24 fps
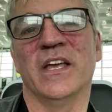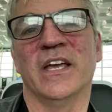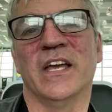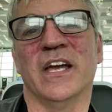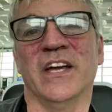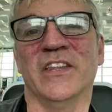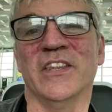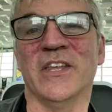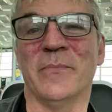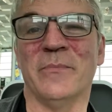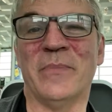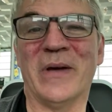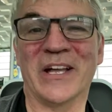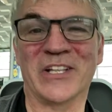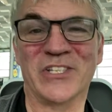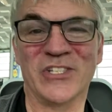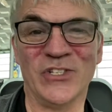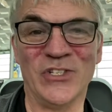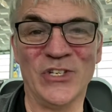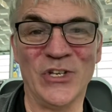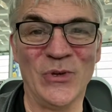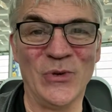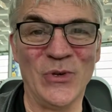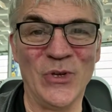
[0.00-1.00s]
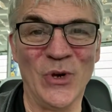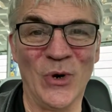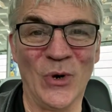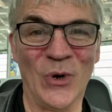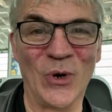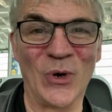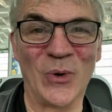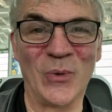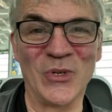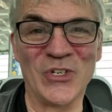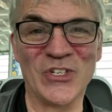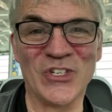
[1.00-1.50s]
And then back to New
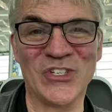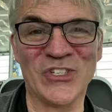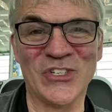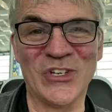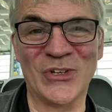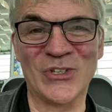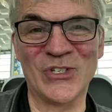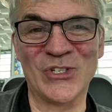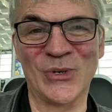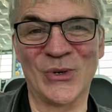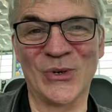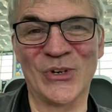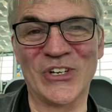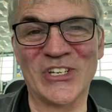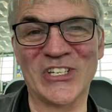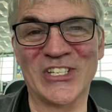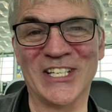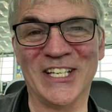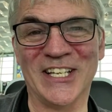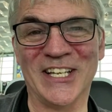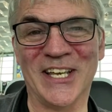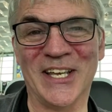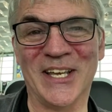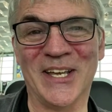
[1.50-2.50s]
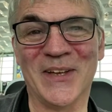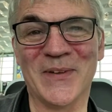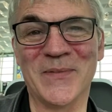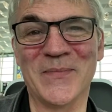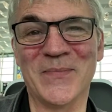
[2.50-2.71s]
York, which is notoriously,